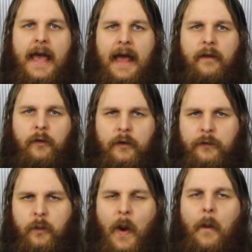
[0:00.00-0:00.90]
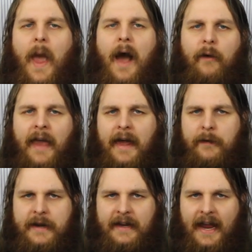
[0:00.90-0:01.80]
and sort of how
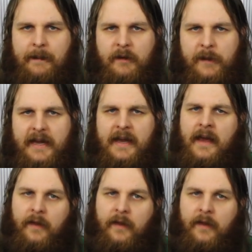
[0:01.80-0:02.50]
Katharina came to be.